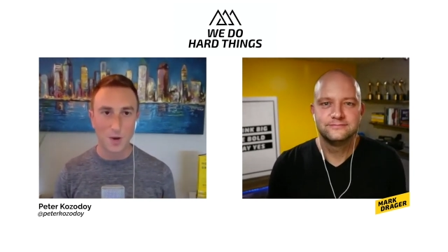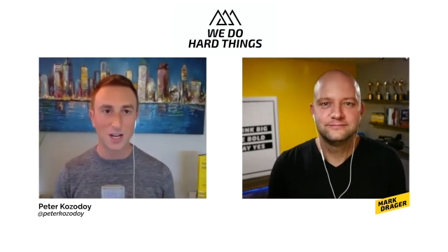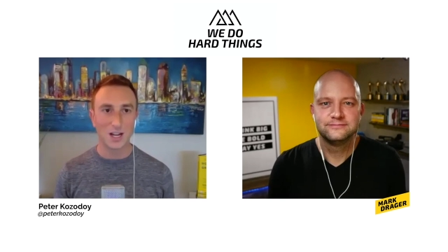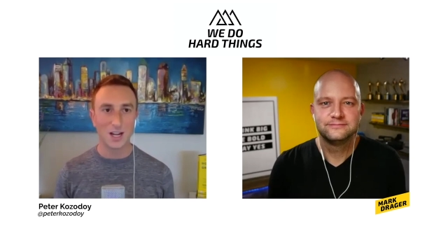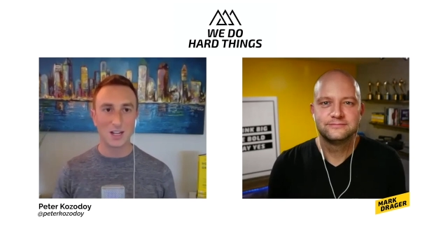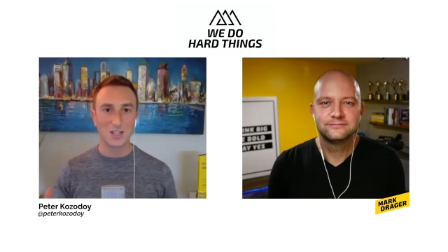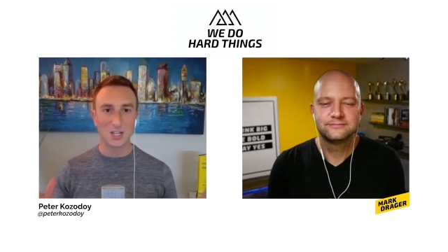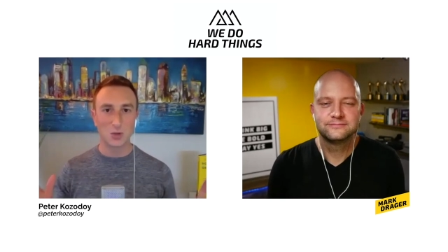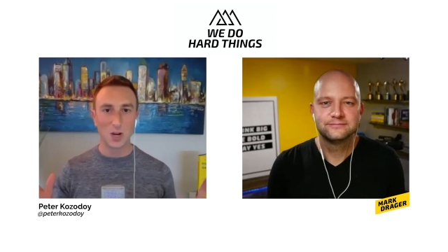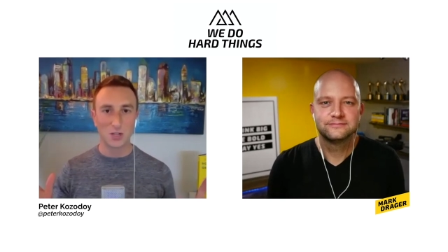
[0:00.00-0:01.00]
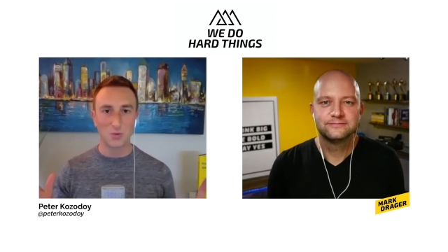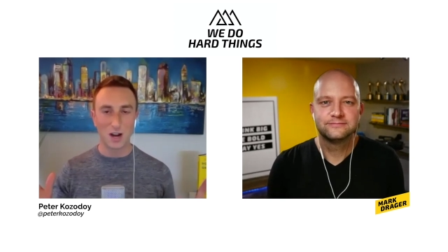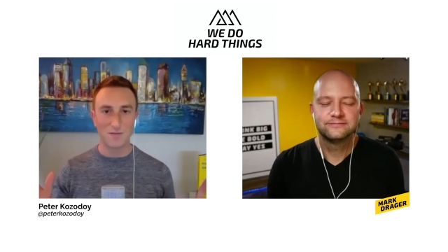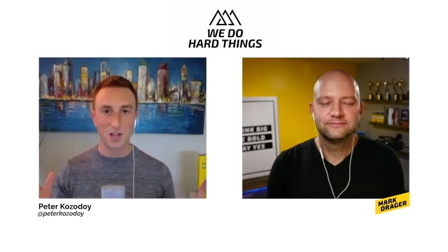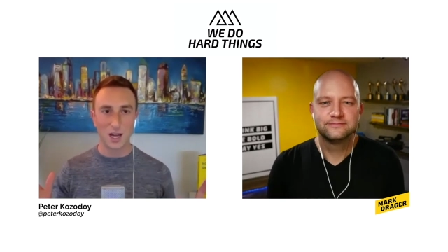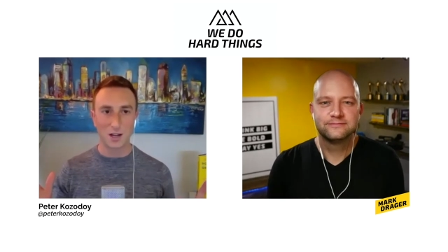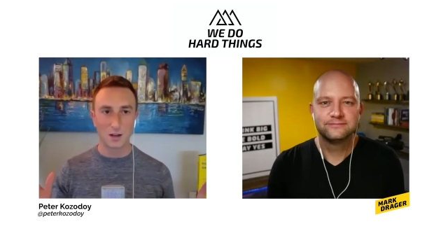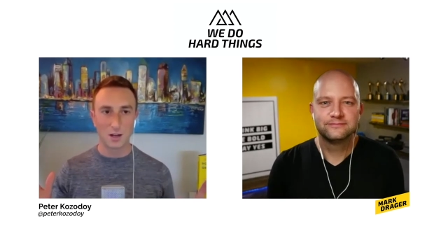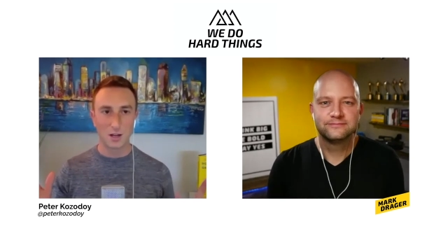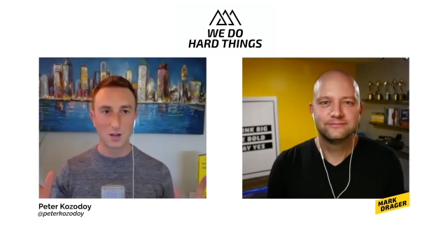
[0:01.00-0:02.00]
Speaker 1: But in a situation where I have
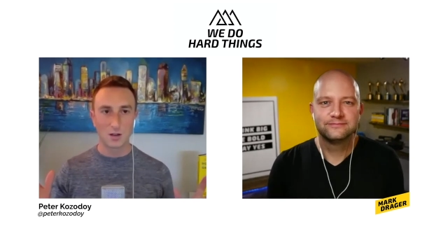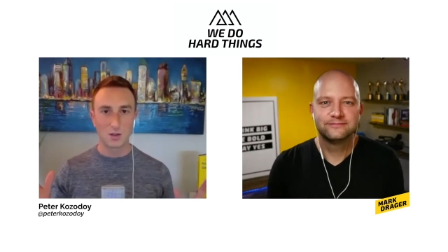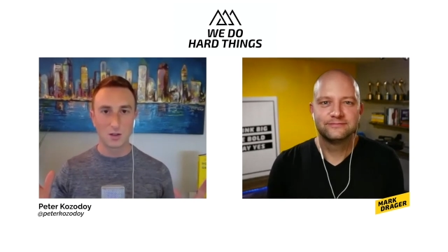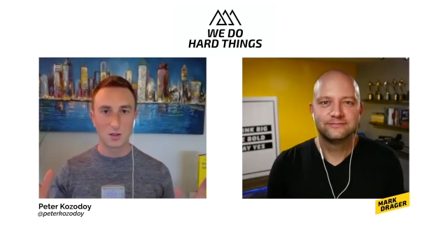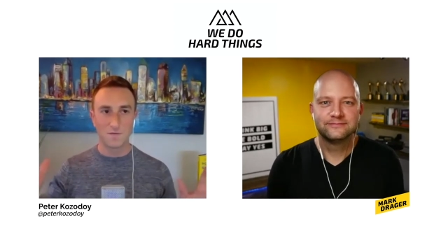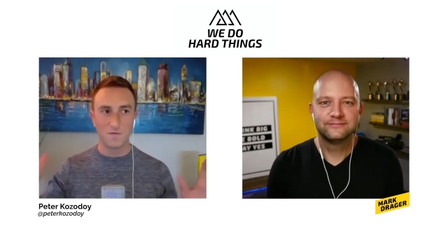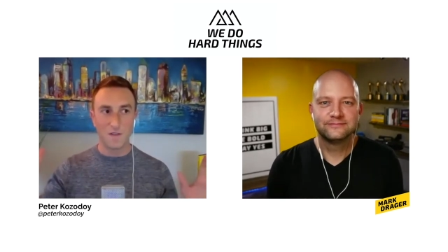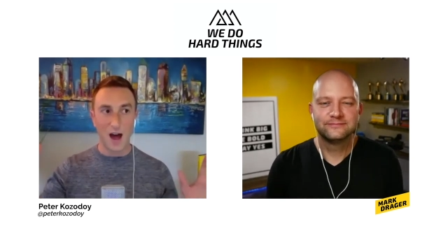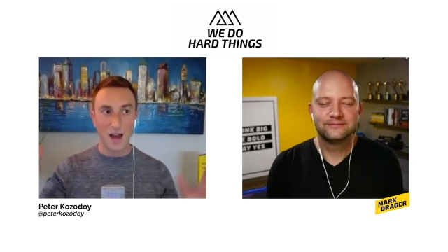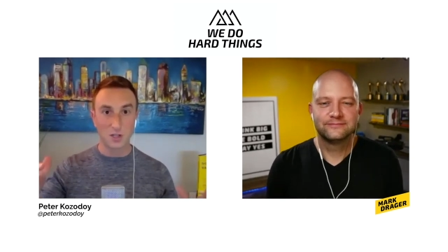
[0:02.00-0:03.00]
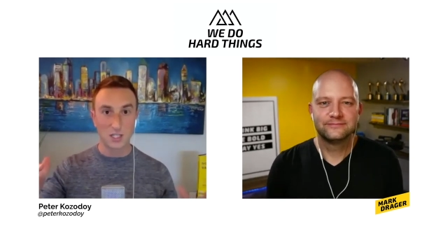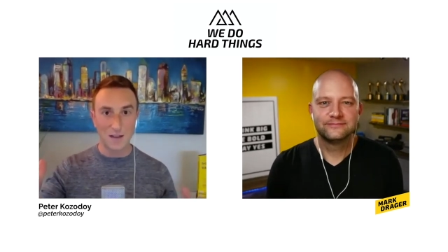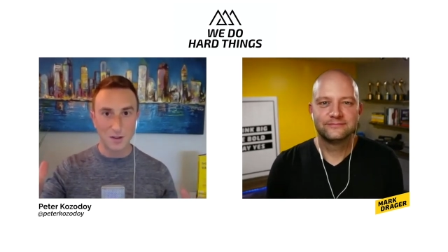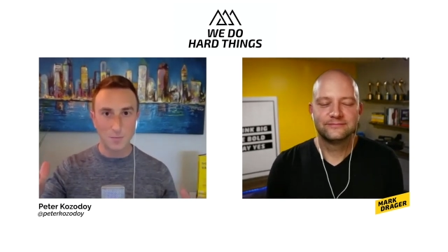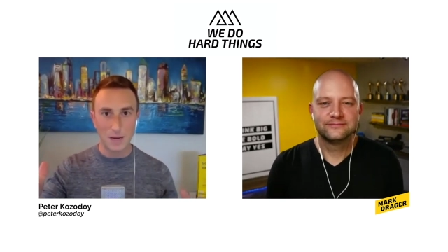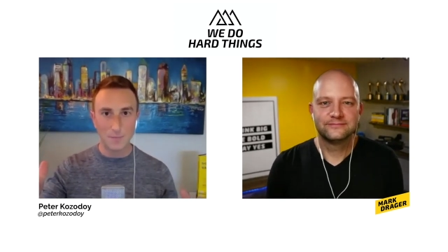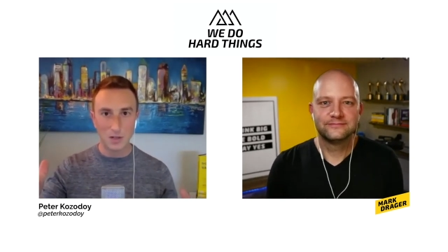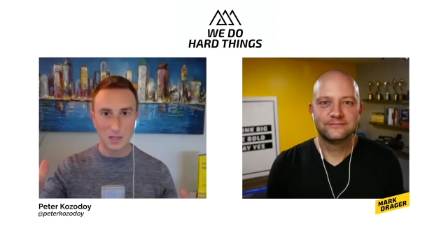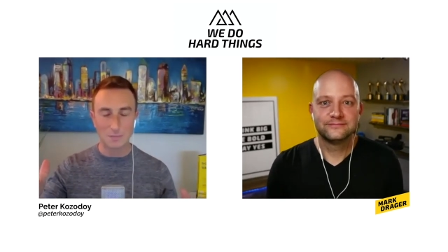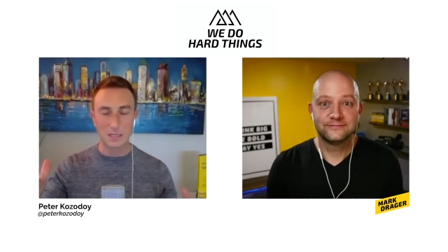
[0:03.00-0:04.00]
like five or seven
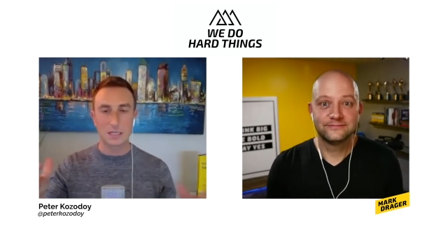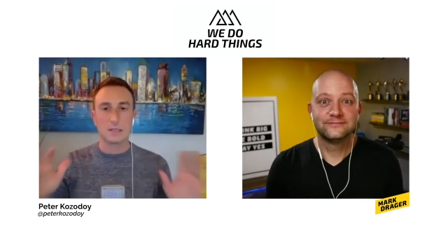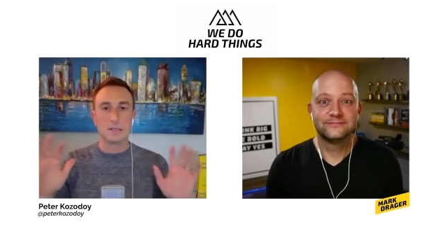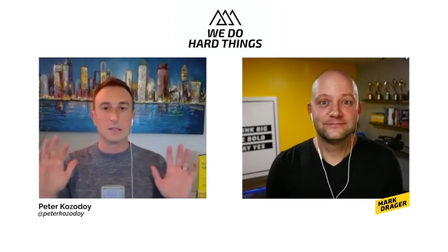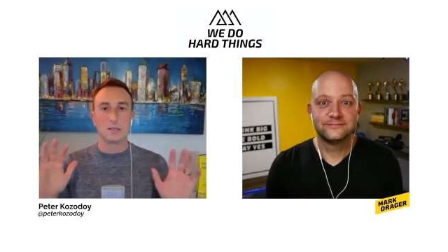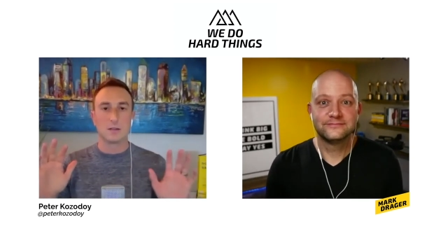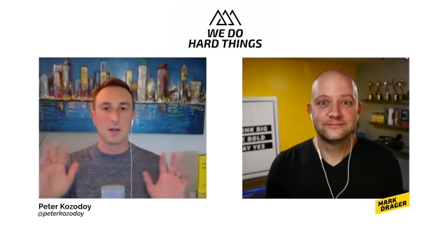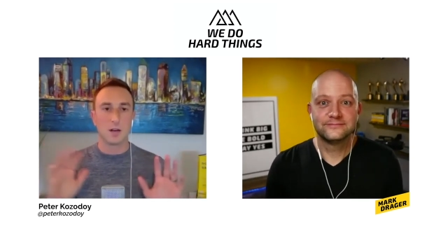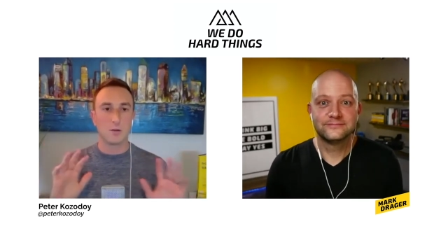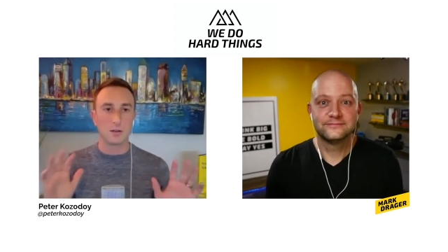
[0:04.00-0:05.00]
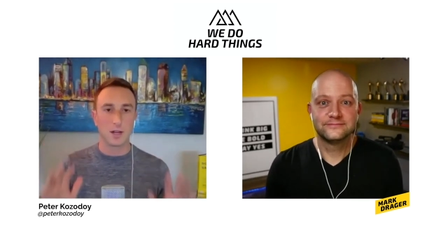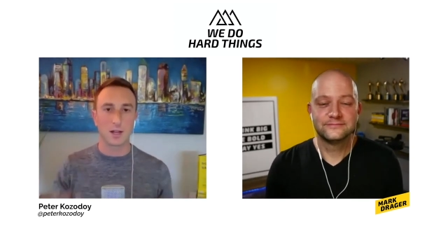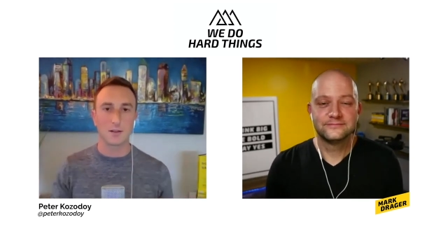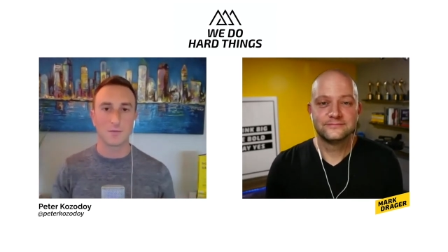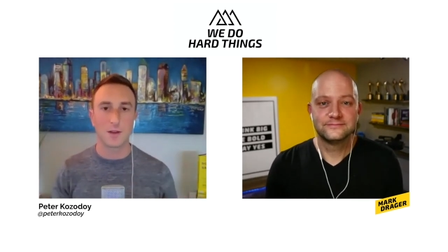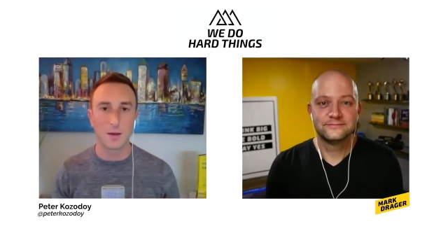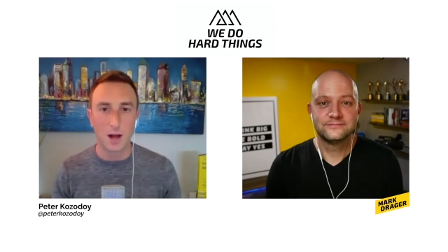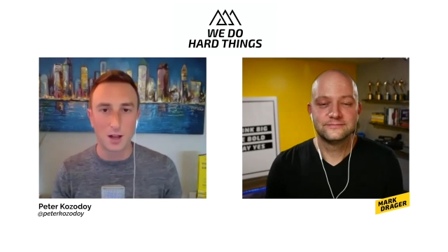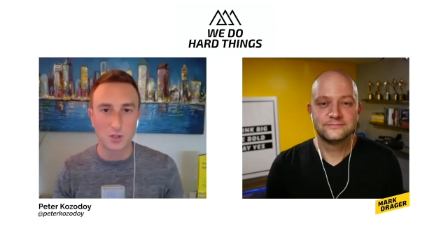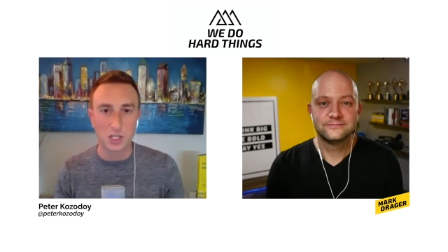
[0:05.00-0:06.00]
people, I'm like, I don't want to, like,
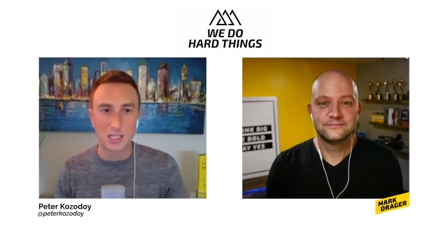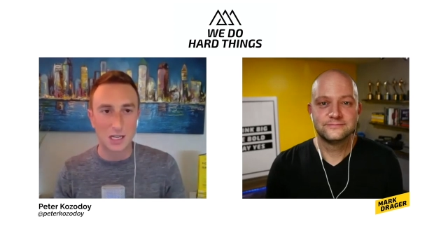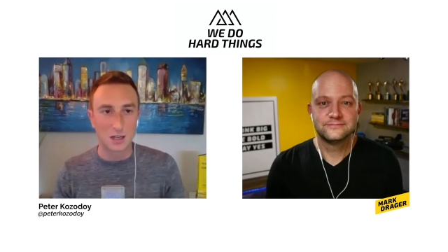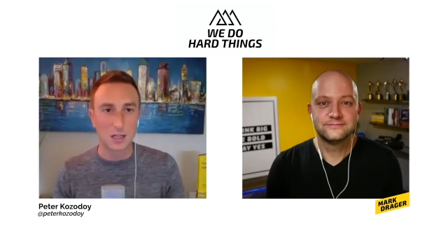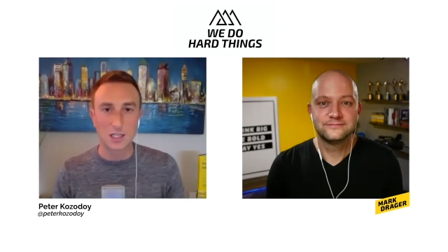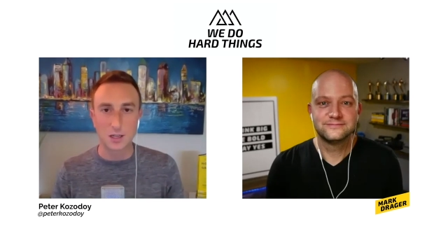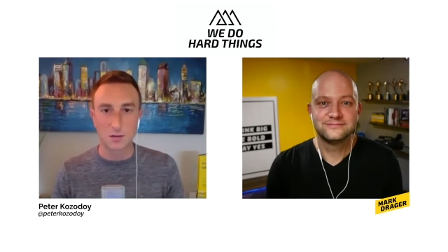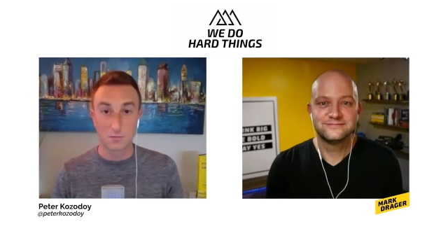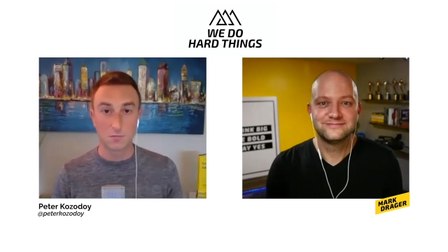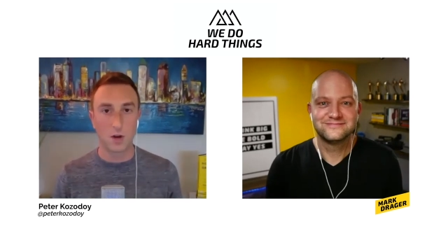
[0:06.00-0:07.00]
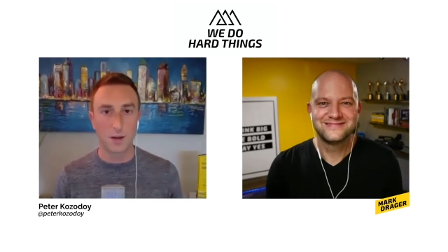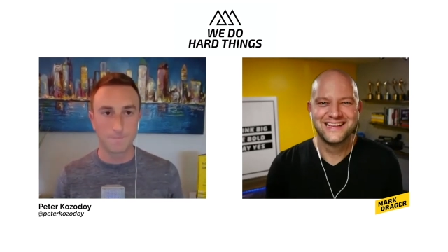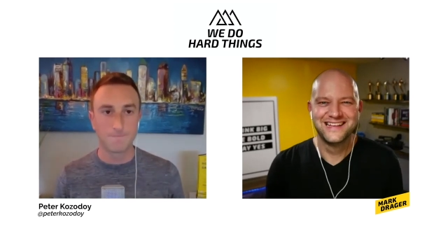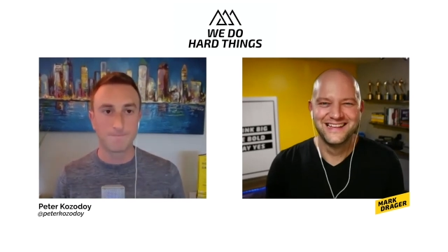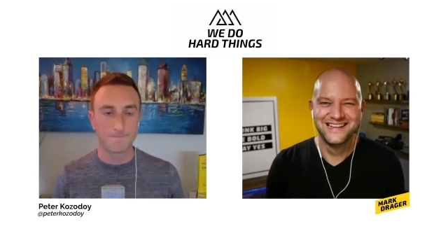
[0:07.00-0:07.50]
I'll just sit and listen, right?